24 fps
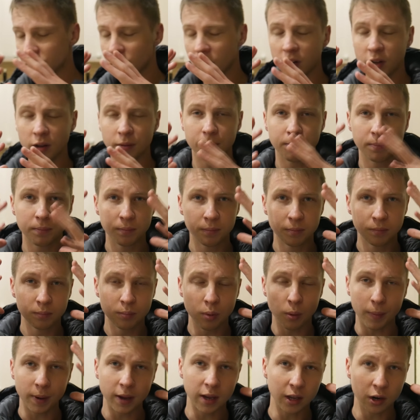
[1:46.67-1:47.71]
trying to
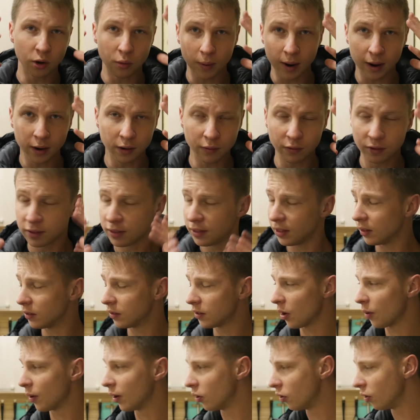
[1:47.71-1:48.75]
put my head around everything that's
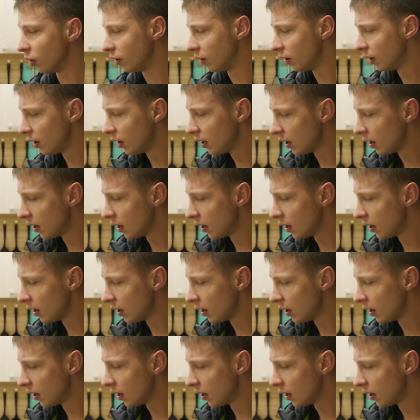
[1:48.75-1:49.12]
going on,